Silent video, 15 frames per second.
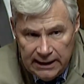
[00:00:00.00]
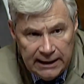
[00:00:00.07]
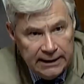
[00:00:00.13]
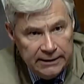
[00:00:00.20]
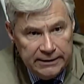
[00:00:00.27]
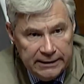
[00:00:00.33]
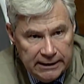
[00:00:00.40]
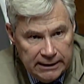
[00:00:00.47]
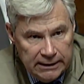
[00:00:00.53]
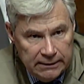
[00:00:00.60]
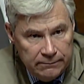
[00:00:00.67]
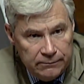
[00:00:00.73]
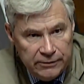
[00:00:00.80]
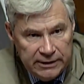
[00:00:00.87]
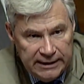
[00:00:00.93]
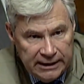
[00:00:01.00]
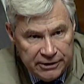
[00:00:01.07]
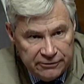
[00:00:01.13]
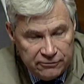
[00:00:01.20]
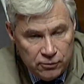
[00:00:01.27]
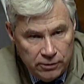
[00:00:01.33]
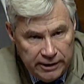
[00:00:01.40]
And the
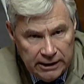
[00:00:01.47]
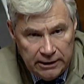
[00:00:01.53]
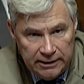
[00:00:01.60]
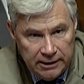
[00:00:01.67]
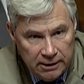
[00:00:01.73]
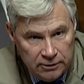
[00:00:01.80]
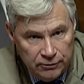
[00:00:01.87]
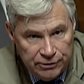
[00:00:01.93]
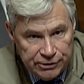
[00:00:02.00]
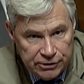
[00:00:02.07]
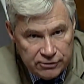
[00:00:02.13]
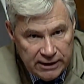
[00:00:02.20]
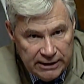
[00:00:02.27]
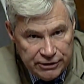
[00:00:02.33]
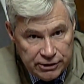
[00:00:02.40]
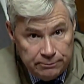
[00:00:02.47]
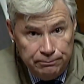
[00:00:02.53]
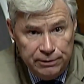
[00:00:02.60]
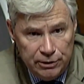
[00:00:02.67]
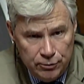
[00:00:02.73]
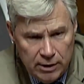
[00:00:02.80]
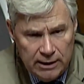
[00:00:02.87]
death of Cornell Young was a tragic
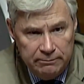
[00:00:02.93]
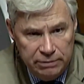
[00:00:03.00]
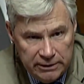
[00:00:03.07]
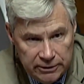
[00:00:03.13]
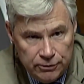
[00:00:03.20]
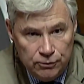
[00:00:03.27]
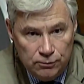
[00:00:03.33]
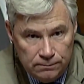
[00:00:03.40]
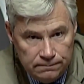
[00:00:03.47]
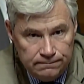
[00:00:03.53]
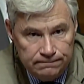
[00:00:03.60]
blue-on-blue